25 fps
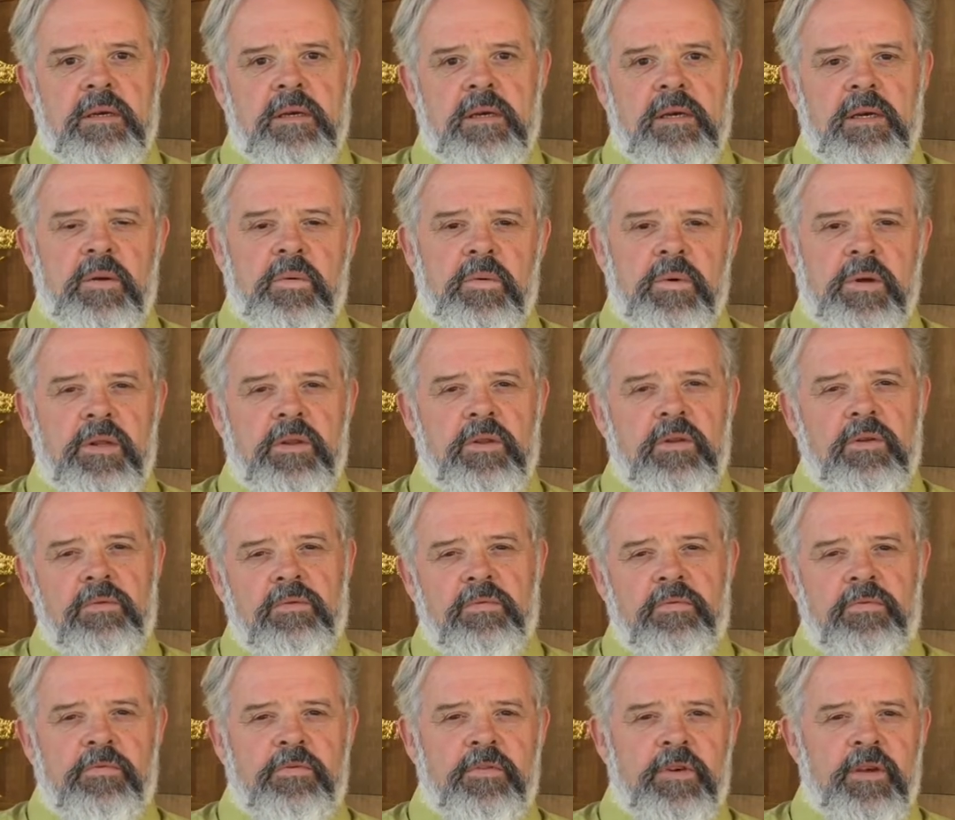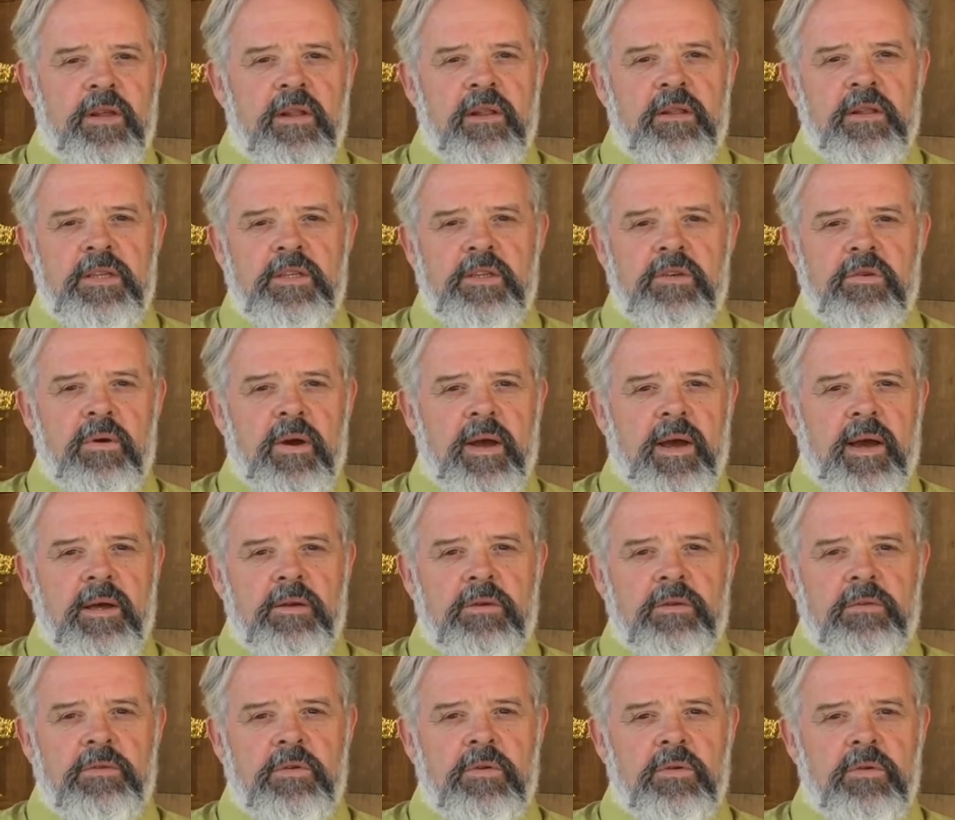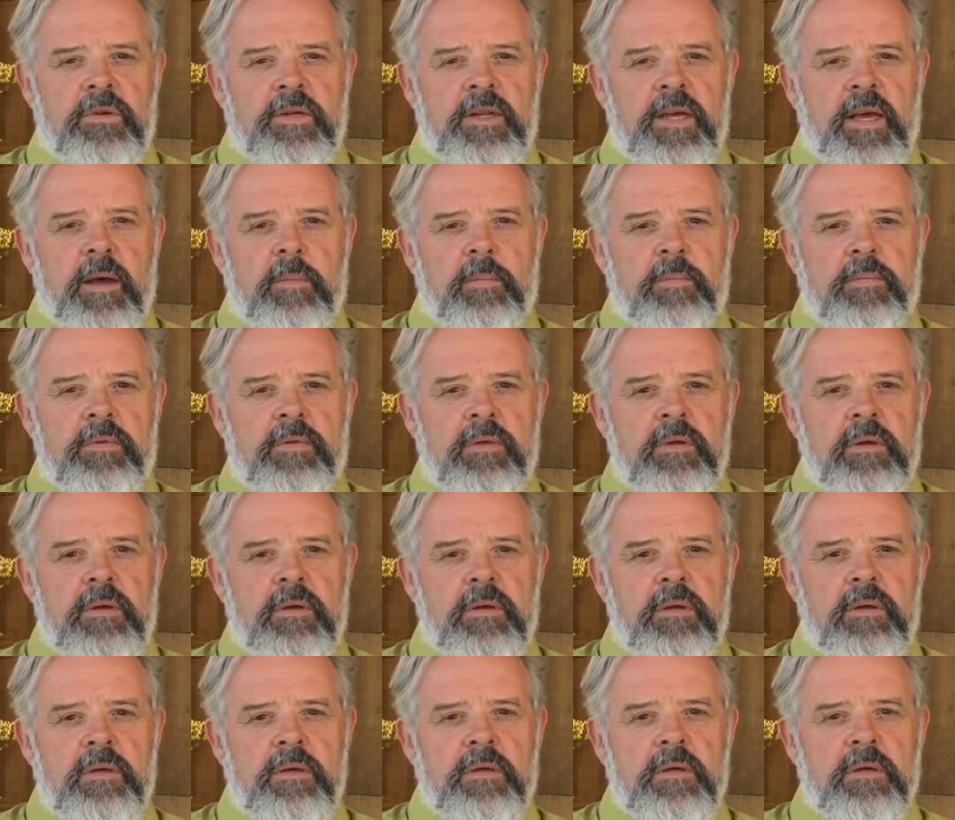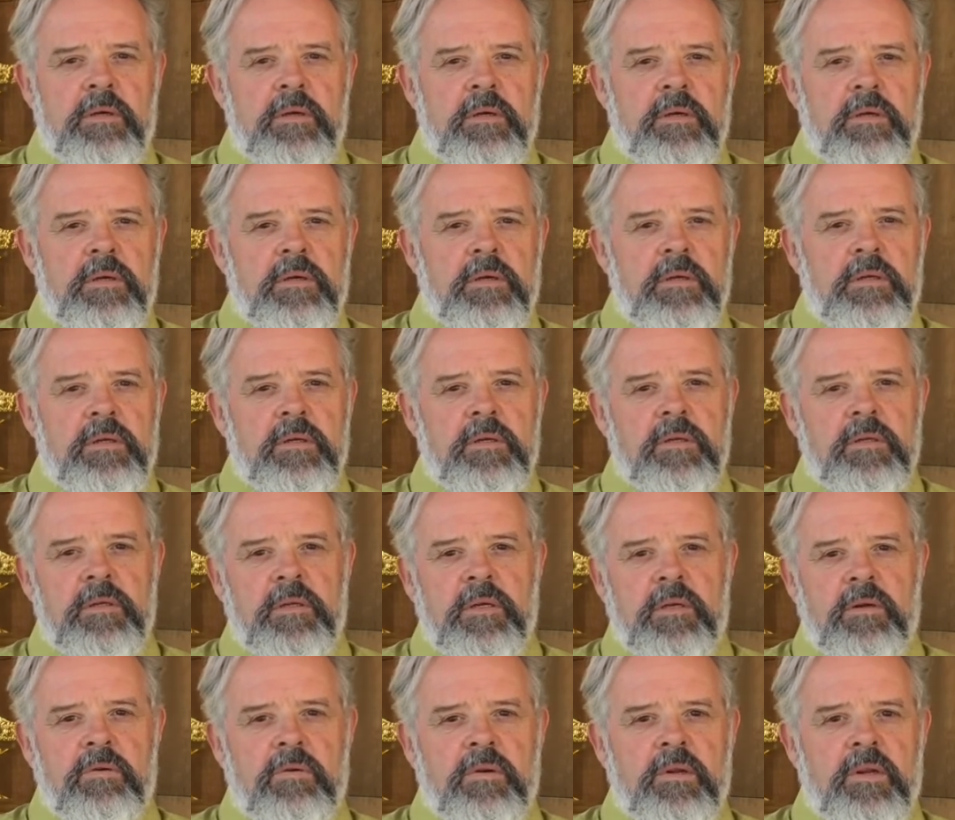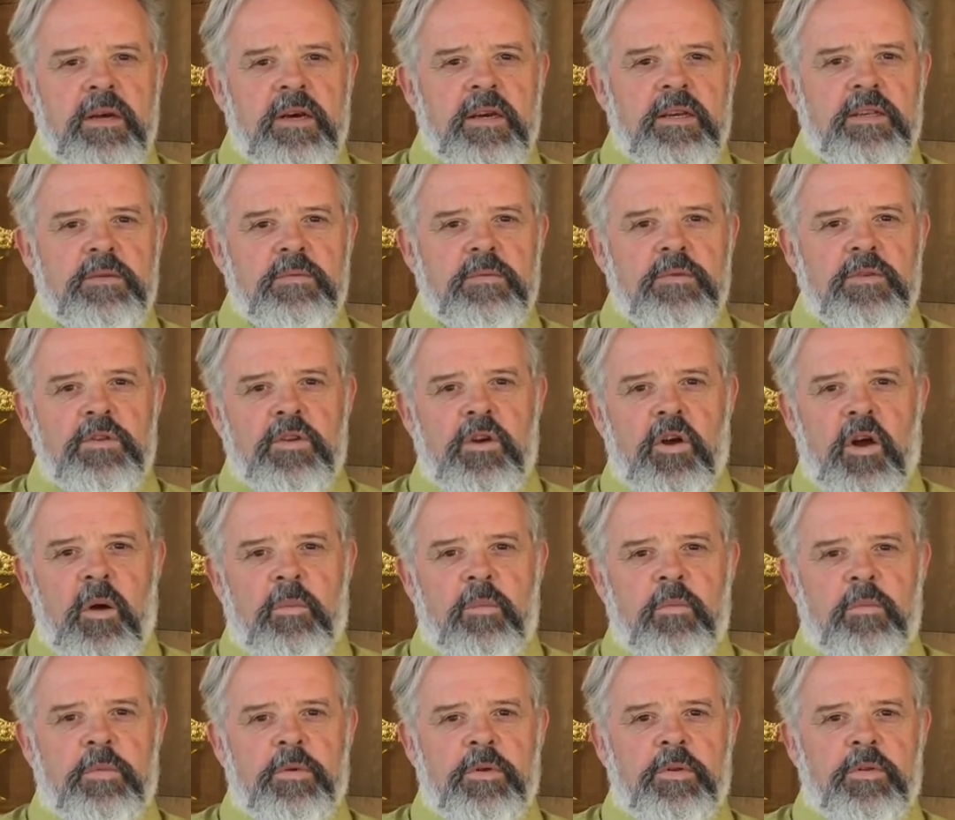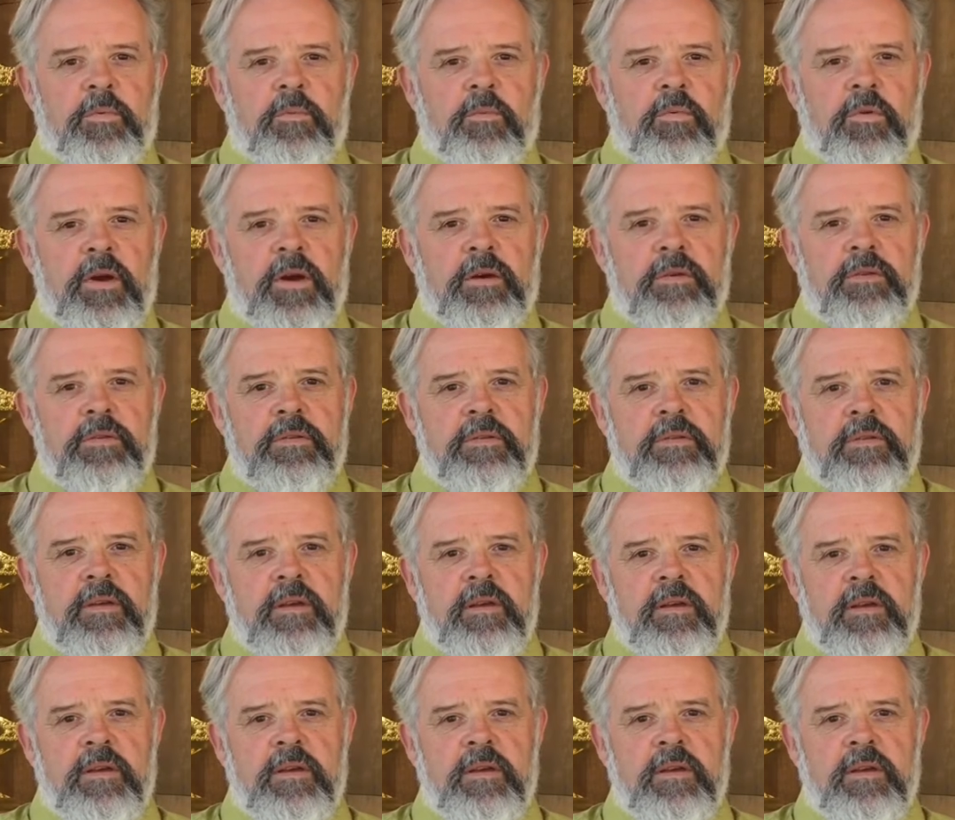And when you feel that you're out of your depth, synchronize with Karmapa's breath.